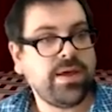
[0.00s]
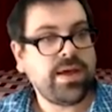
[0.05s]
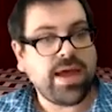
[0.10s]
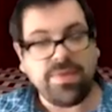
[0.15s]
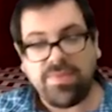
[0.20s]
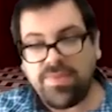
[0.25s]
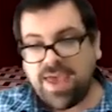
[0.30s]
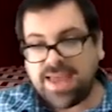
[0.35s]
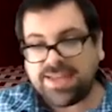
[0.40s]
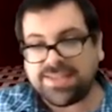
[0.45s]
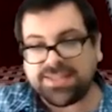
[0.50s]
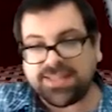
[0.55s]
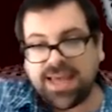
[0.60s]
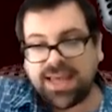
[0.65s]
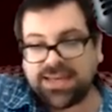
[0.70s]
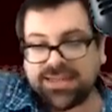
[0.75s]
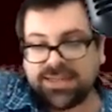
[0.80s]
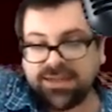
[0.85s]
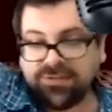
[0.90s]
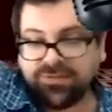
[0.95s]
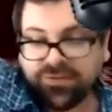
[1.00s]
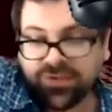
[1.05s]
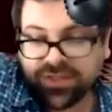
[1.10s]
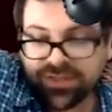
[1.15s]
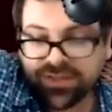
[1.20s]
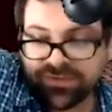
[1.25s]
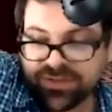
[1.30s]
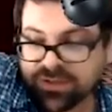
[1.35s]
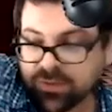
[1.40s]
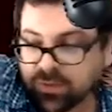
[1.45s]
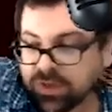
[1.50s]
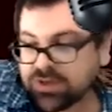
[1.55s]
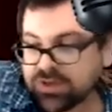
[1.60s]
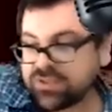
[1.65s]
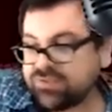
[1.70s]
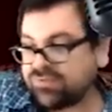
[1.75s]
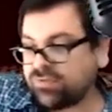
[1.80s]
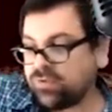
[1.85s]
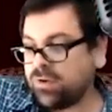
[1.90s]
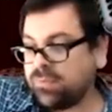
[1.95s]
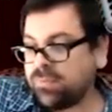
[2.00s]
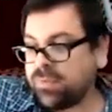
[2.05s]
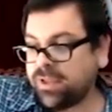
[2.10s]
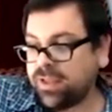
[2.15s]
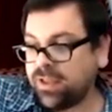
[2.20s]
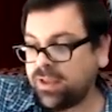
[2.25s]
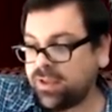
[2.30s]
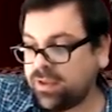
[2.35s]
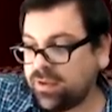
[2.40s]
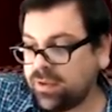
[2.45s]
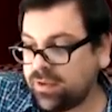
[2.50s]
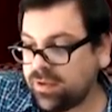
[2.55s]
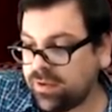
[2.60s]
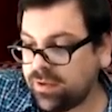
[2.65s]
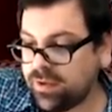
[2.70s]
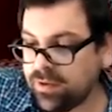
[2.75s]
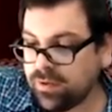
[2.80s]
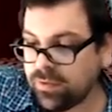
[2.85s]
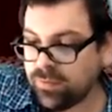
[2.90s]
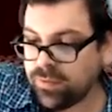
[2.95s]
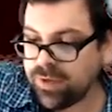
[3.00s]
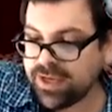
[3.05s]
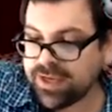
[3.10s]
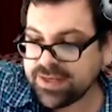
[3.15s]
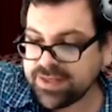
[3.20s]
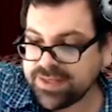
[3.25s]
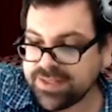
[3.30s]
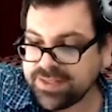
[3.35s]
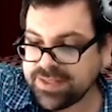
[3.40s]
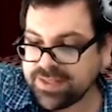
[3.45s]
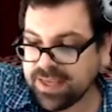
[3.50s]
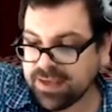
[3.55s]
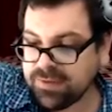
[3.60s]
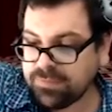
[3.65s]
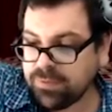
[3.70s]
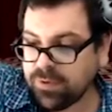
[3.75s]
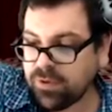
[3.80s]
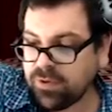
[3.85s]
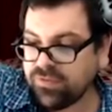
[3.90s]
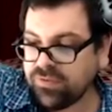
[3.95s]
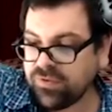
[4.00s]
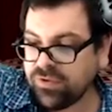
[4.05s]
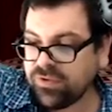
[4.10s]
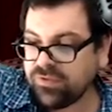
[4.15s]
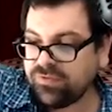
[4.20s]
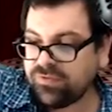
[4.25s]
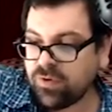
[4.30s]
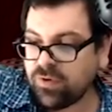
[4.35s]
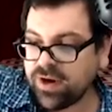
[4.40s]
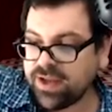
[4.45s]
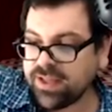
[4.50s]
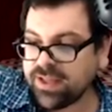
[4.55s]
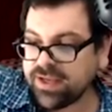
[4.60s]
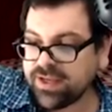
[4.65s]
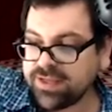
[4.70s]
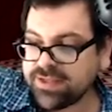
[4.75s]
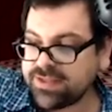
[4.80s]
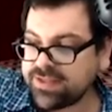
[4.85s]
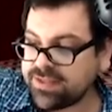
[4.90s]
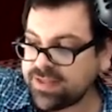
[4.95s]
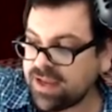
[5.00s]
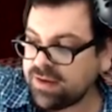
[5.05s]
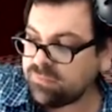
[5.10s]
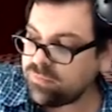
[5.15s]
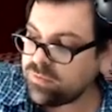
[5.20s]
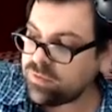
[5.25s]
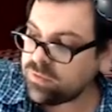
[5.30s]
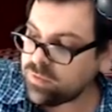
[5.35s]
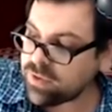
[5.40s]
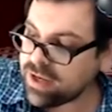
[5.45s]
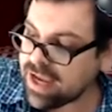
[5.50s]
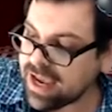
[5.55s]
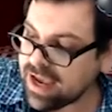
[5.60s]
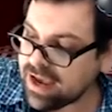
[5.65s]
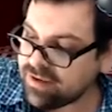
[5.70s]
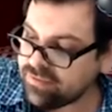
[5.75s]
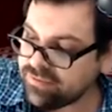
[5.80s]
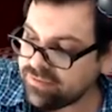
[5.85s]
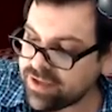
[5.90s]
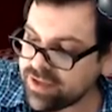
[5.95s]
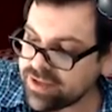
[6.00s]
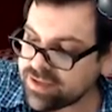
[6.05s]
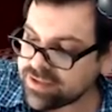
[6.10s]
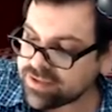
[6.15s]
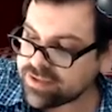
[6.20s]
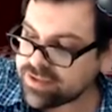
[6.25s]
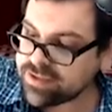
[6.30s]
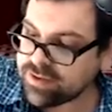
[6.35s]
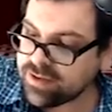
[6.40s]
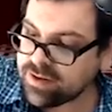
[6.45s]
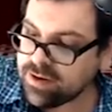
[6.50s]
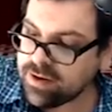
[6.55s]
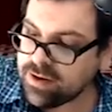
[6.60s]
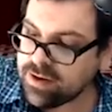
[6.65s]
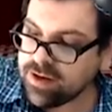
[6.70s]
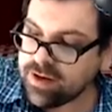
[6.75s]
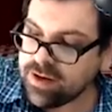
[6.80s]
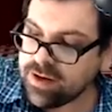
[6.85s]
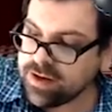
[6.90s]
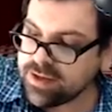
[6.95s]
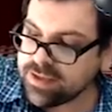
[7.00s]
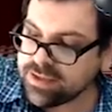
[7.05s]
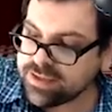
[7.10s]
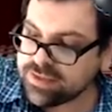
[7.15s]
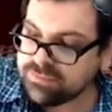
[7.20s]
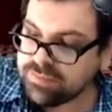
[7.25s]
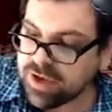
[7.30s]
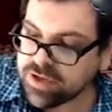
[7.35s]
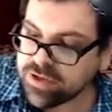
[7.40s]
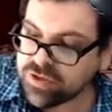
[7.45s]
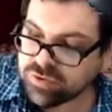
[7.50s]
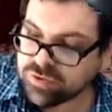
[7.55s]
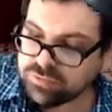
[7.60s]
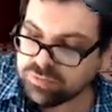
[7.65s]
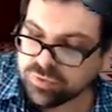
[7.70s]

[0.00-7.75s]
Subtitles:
And that's that difference of squares formula. We can skip over the FOILing step when we have this special